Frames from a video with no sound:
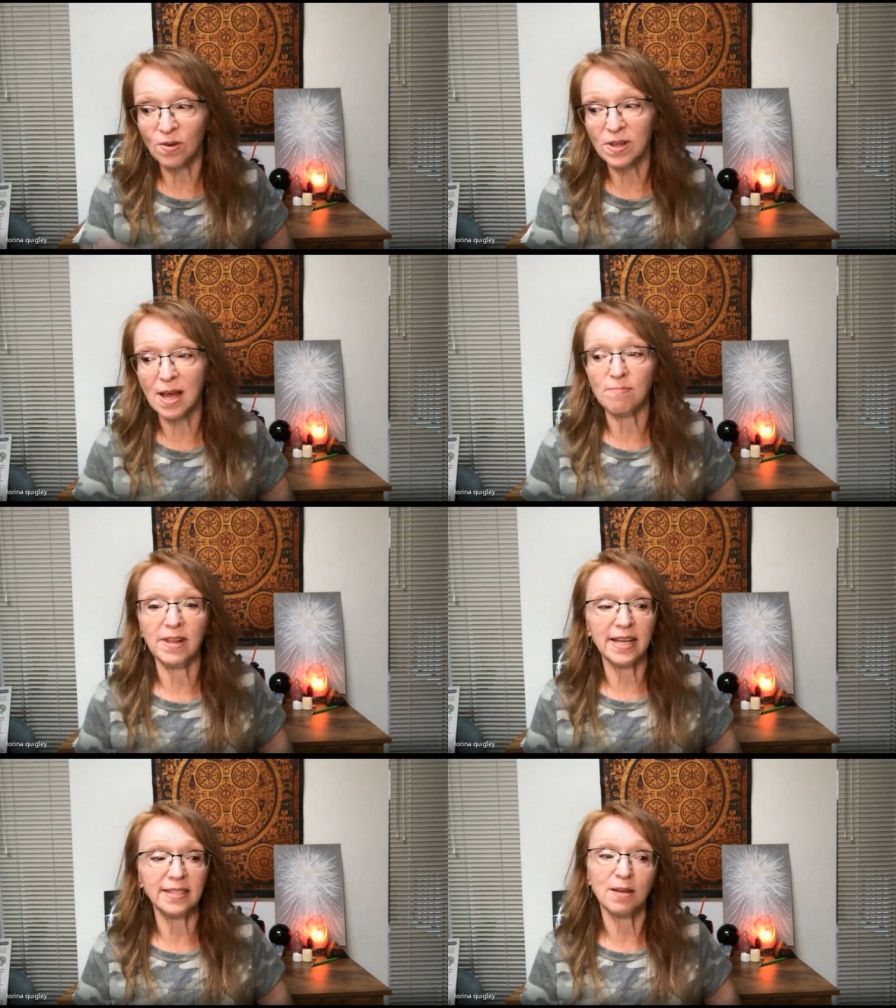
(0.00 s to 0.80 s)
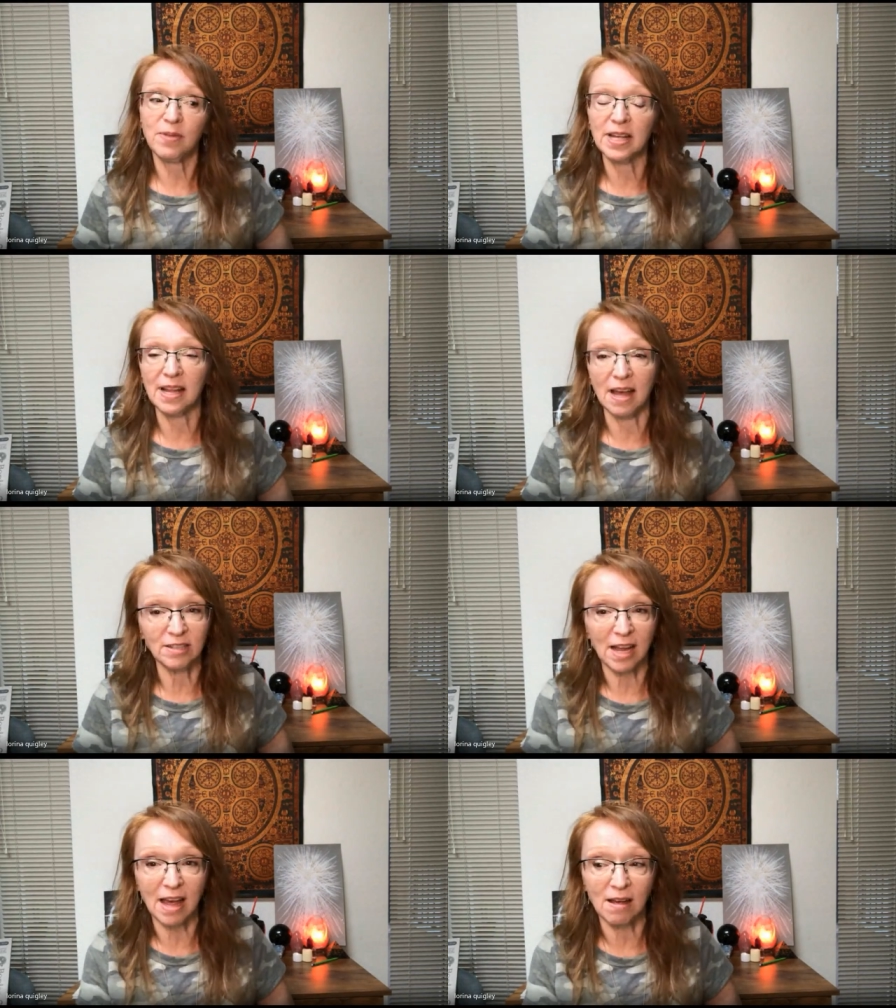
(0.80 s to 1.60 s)
in that place, I bet
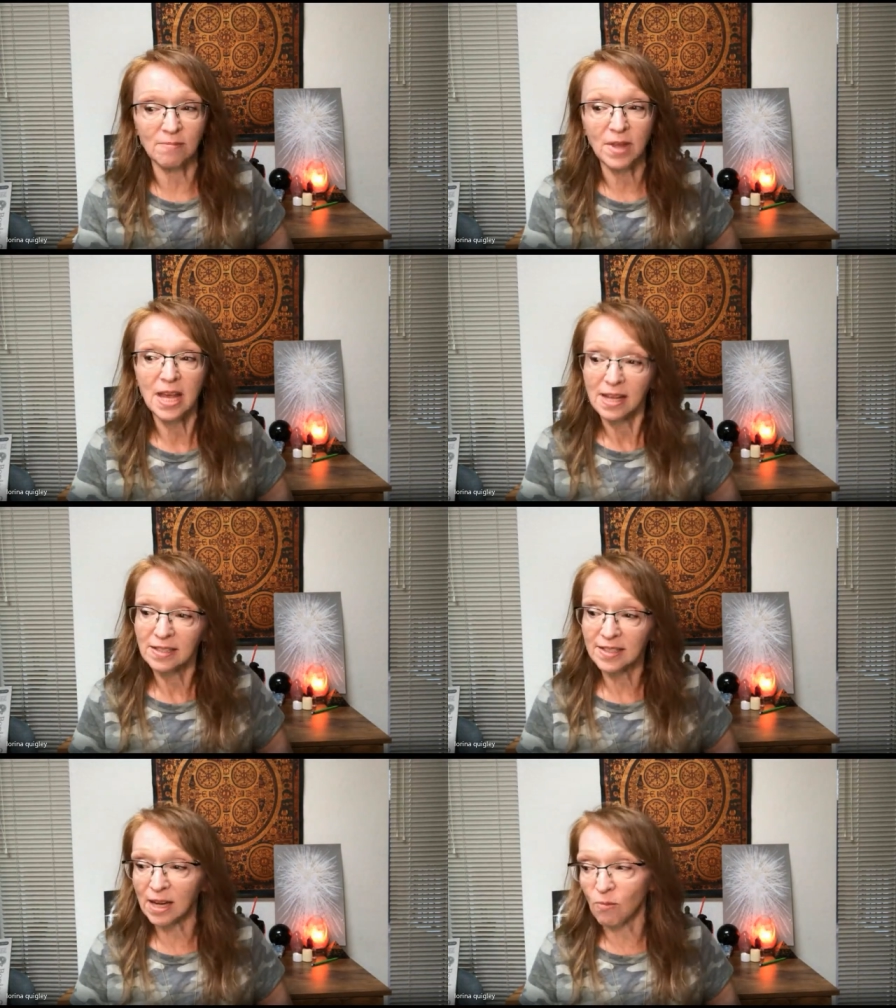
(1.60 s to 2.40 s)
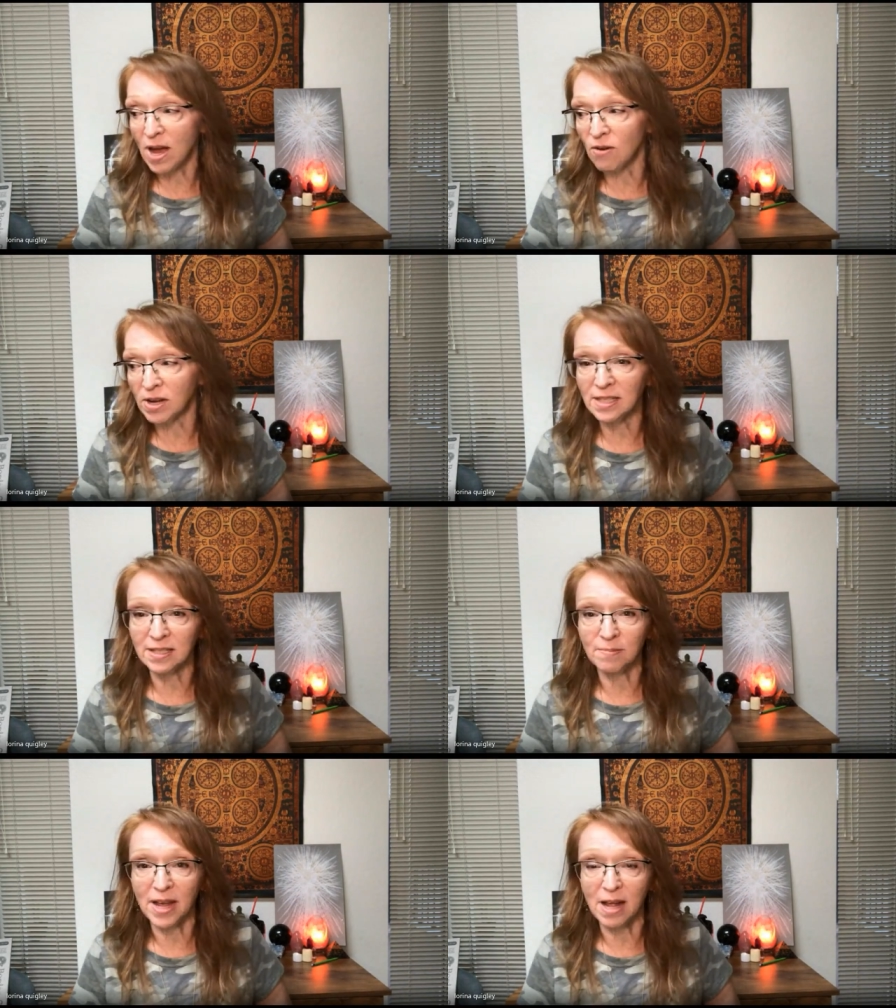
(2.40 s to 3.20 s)
it's like, wow, I need
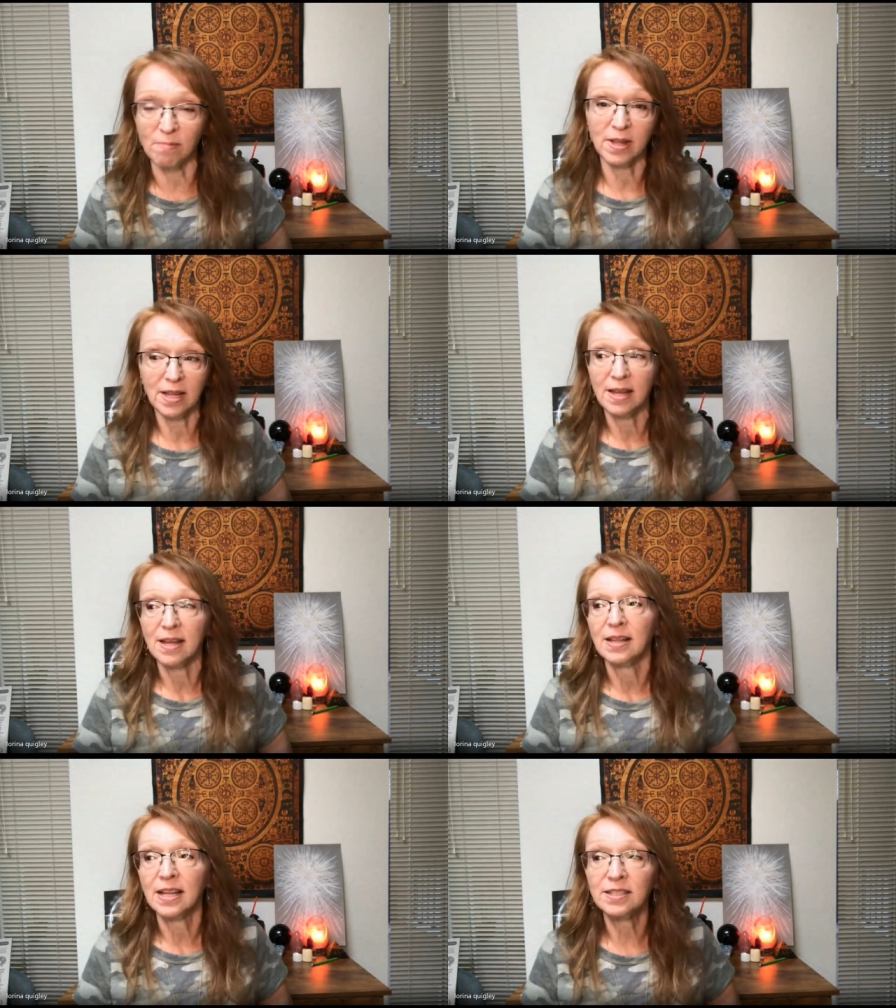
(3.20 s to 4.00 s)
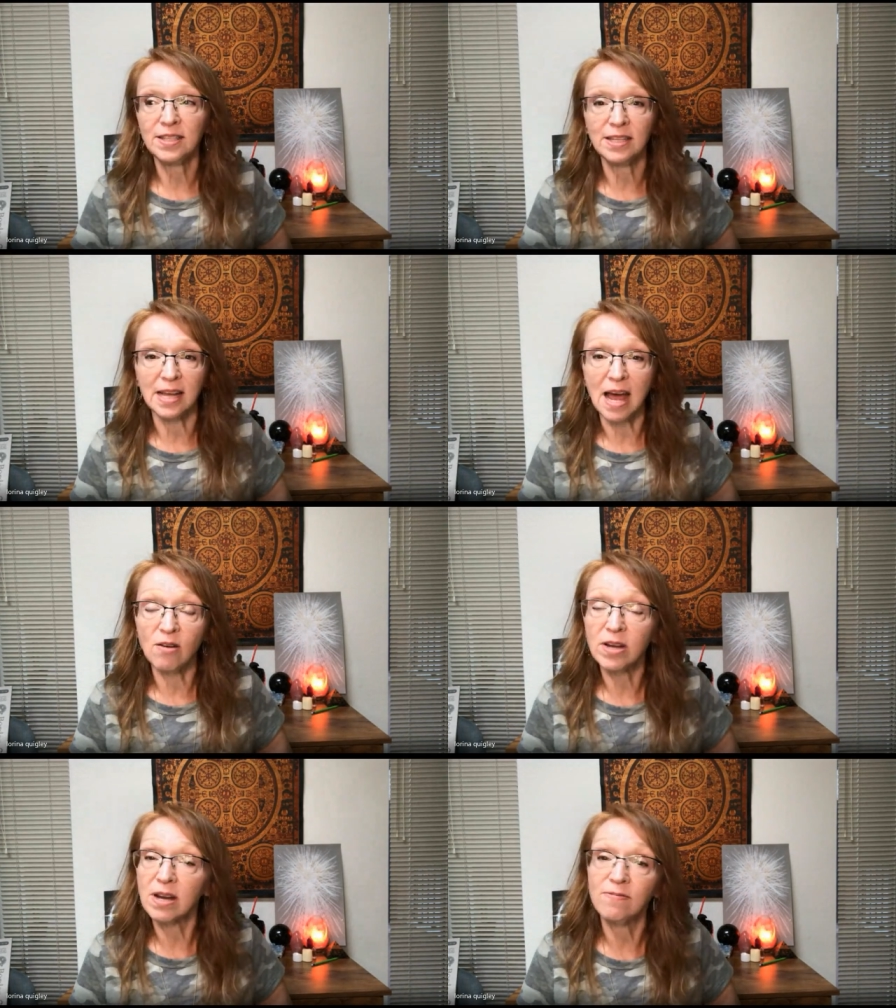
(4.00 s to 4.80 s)
some help. Let's see, how
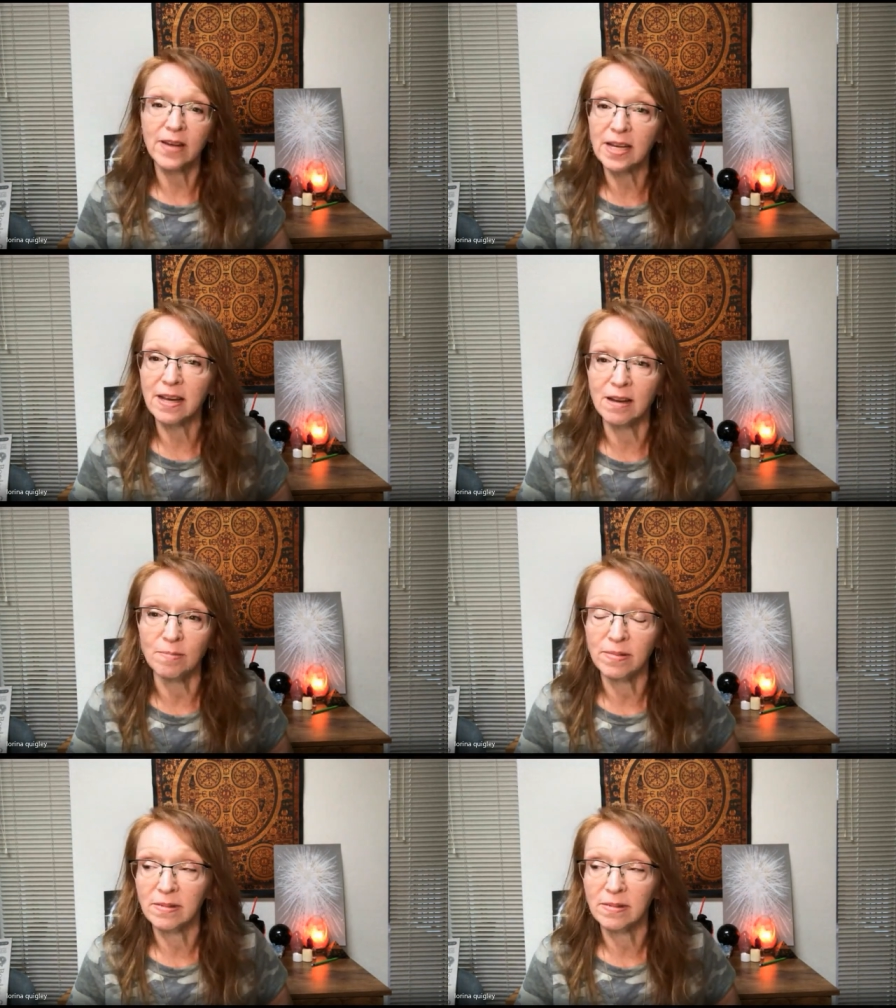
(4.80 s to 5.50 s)
can I find help?